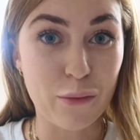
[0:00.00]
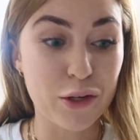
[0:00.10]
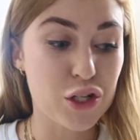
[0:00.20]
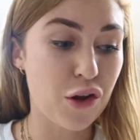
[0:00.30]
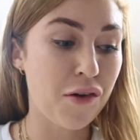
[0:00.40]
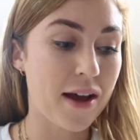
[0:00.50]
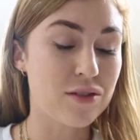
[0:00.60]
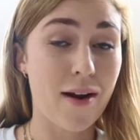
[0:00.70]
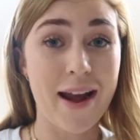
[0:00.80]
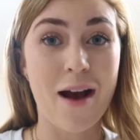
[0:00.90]
I'm gonna show you
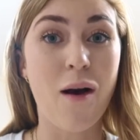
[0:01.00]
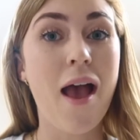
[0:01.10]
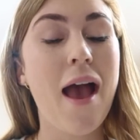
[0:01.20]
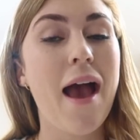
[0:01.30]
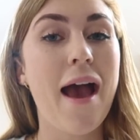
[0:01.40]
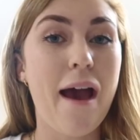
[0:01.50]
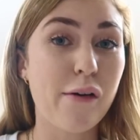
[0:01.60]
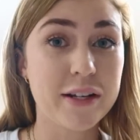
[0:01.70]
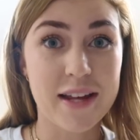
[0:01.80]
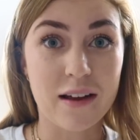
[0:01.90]
guys right now
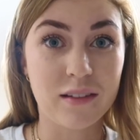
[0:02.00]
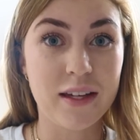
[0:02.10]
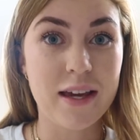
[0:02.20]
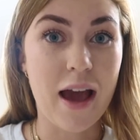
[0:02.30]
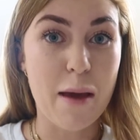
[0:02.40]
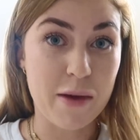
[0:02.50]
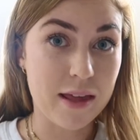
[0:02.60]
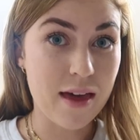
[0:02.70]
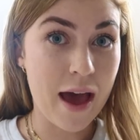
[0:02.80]
how exactly I make